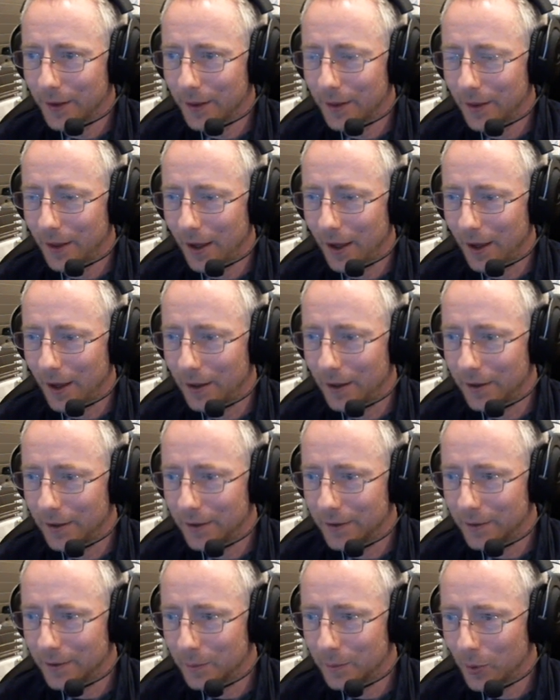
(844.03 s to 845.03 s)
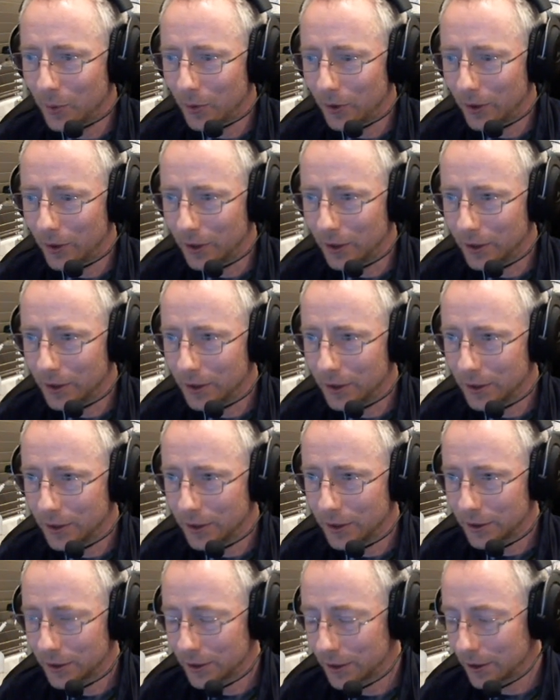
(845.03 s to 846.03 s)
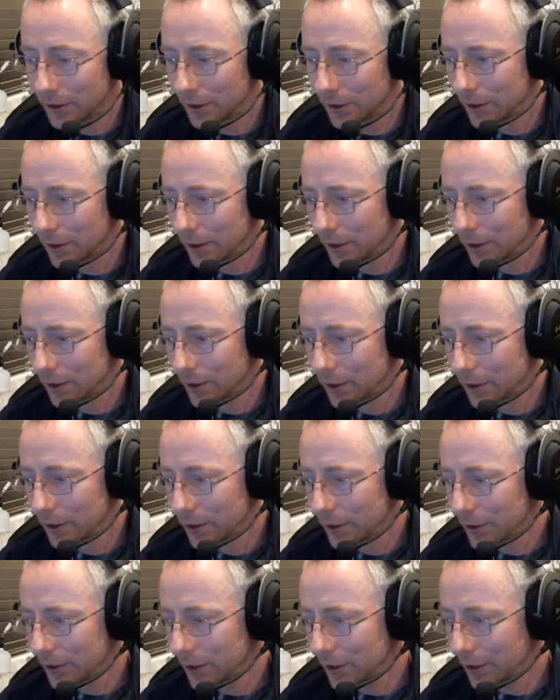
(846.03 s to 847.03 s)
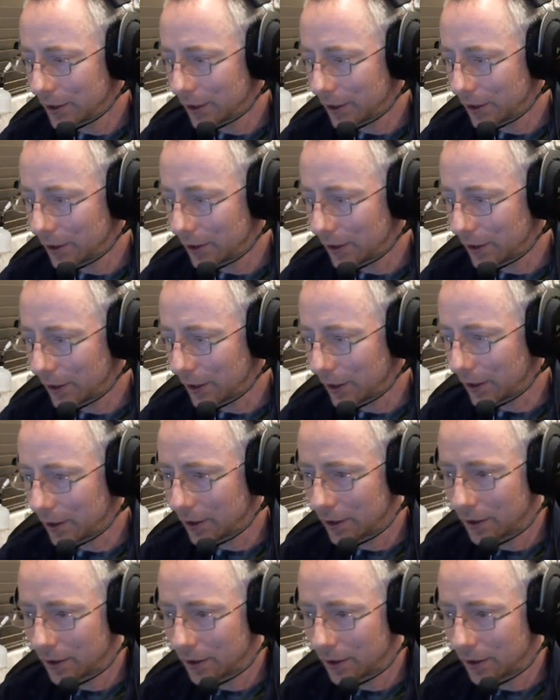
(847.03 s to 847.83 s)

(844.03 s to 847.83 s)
That is important to take a look at.